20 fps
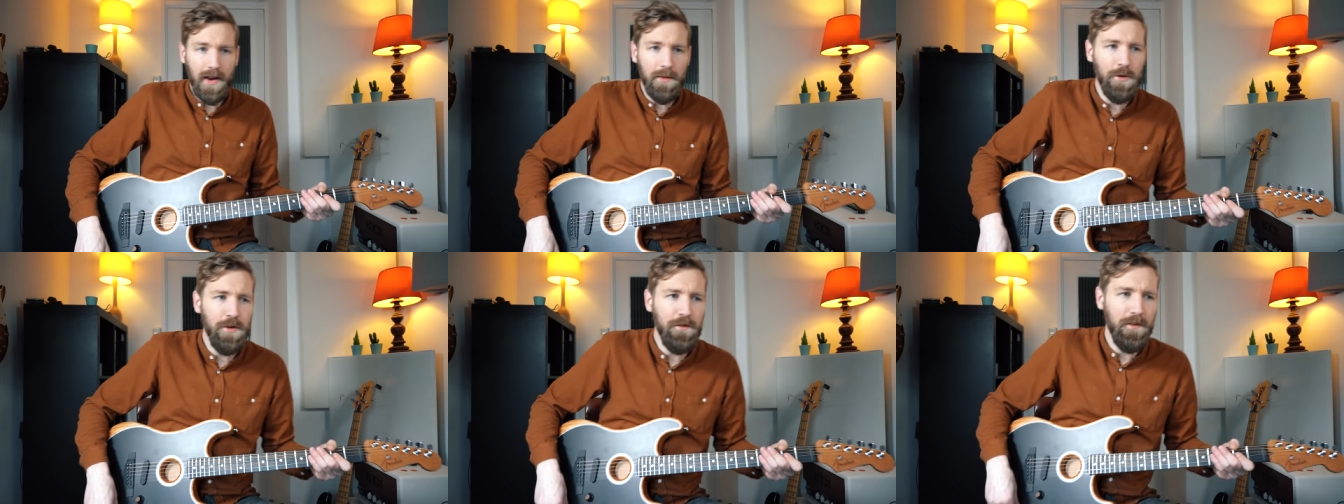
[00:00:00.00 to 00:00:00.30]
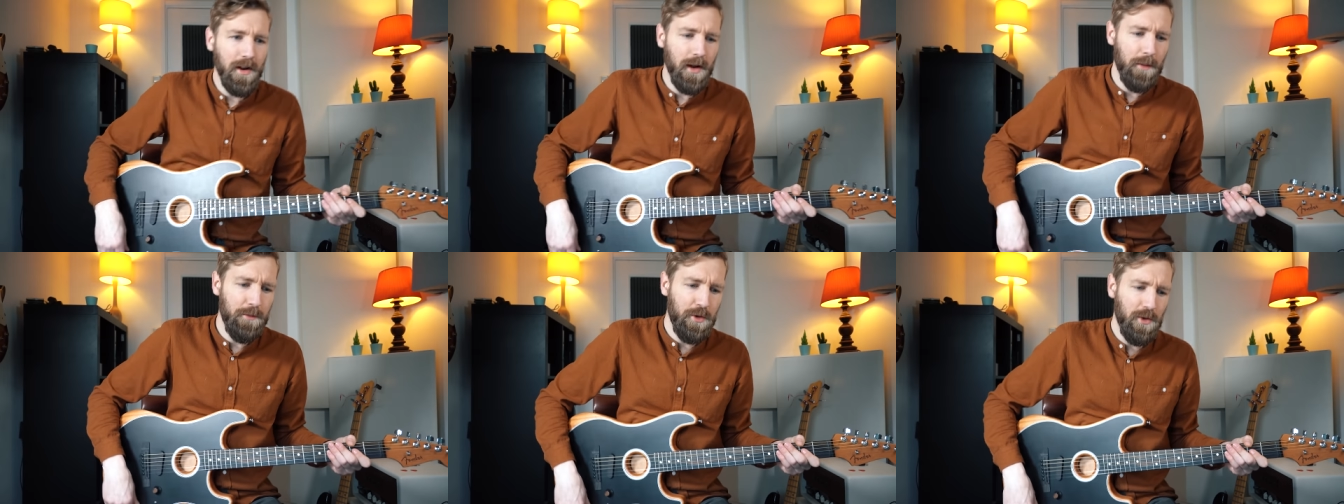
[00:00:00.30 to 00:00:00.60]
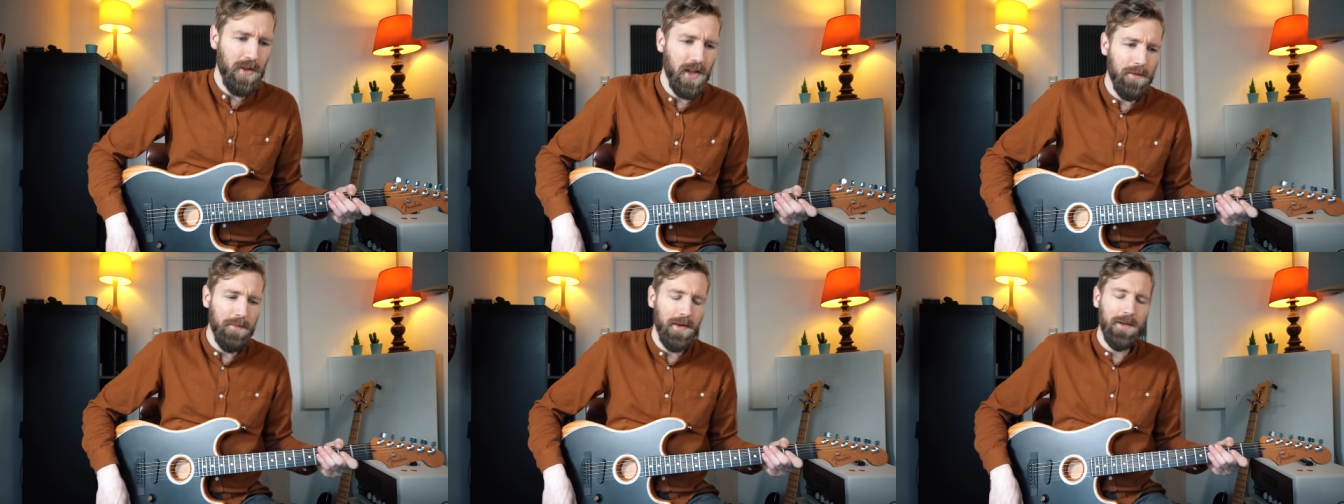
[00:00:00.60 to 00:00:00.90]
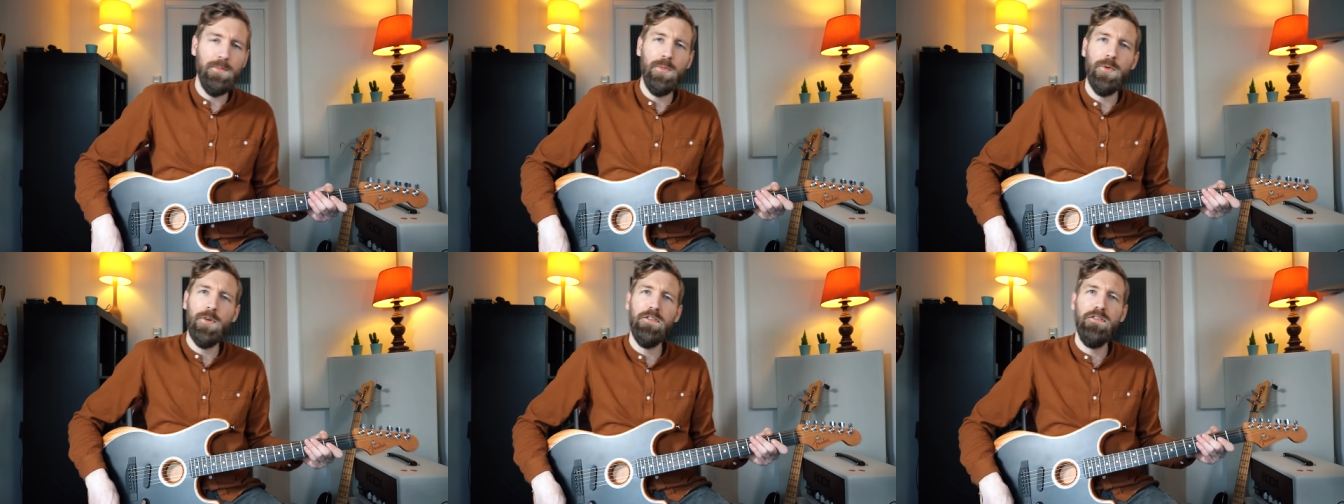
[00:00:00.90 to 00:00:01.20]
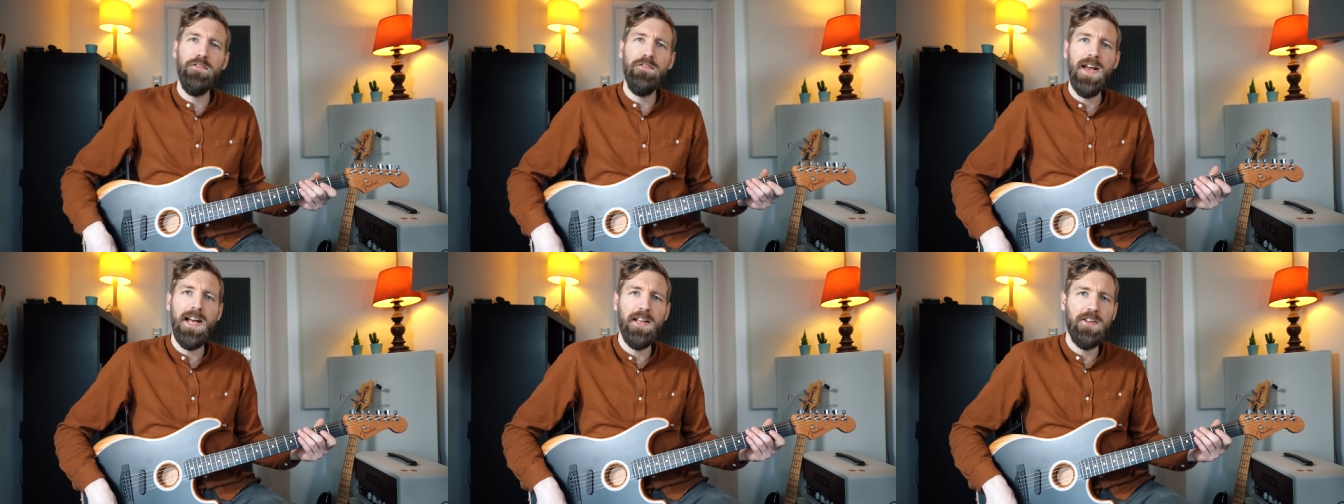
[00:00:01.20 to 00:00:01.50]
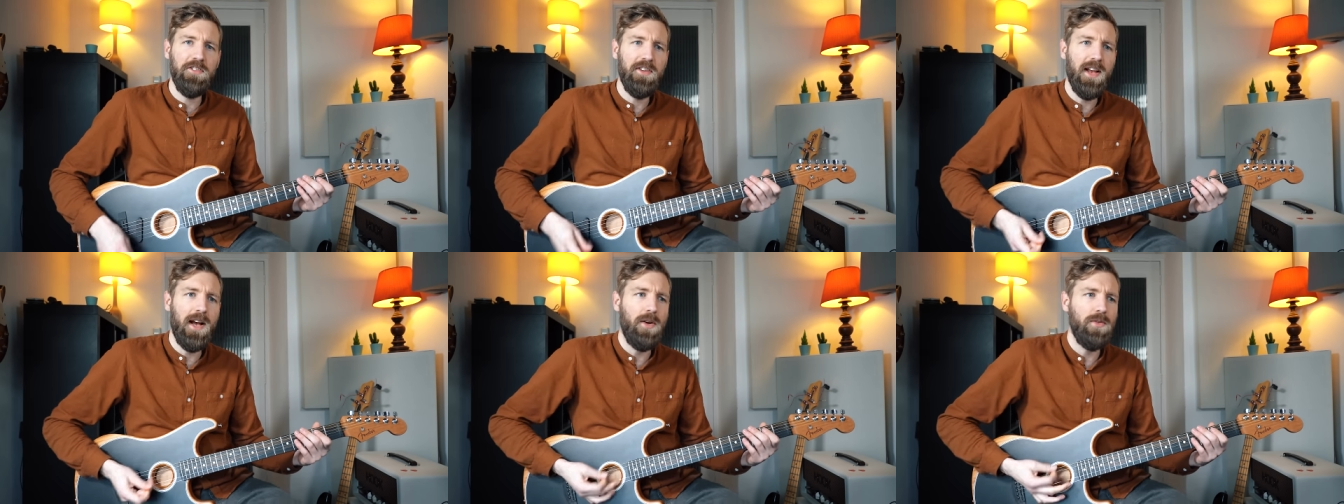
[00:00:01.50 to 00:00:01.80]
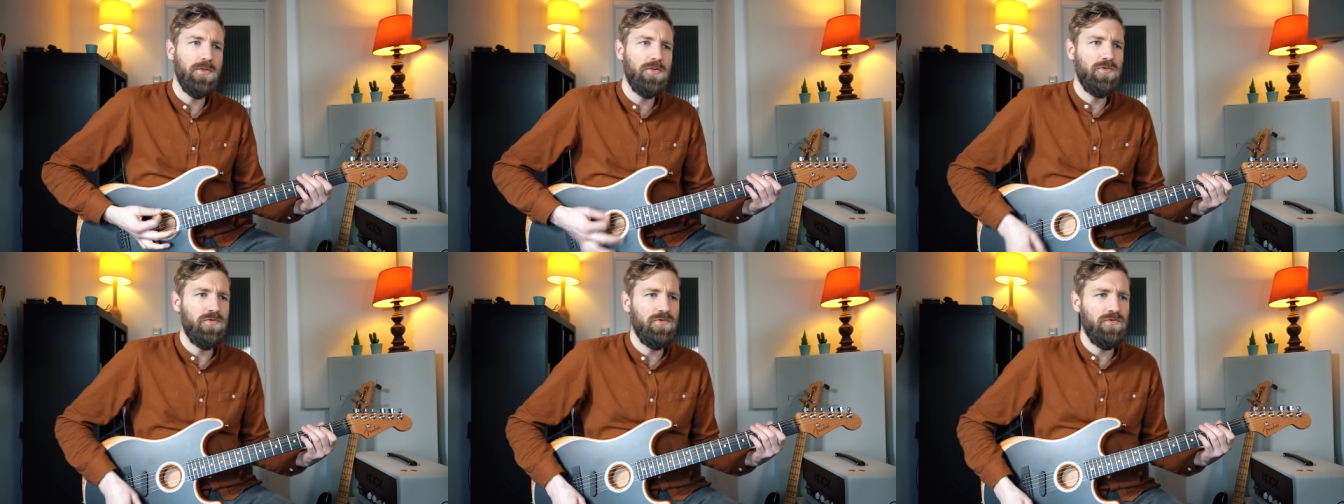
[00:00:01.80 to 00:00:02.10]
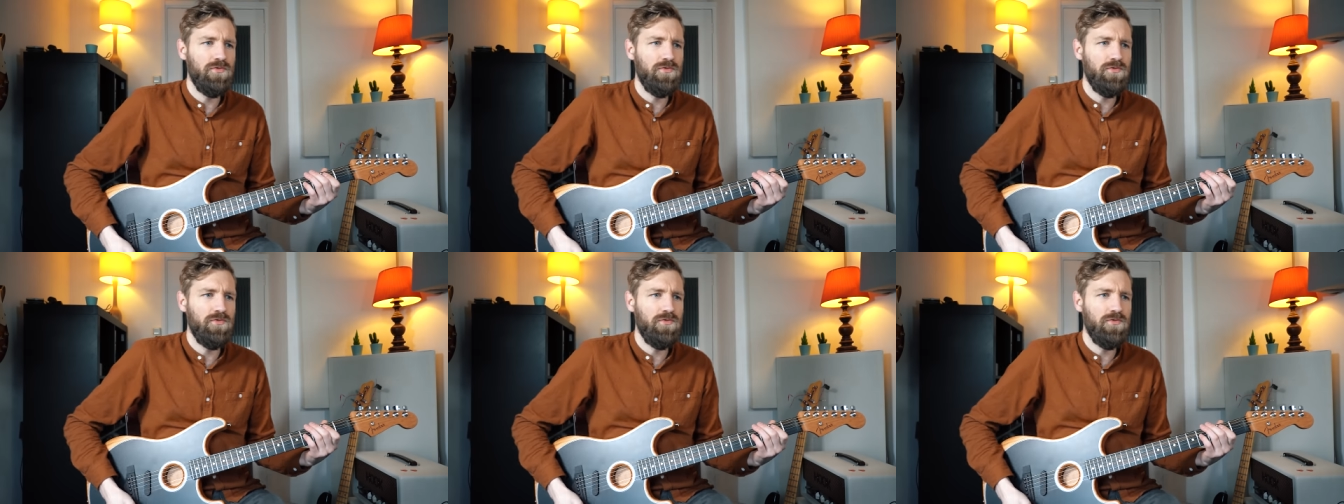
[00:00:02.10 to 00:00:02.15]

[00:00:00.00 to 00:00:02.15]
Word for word: I'm moving up to a little bit more fat sound.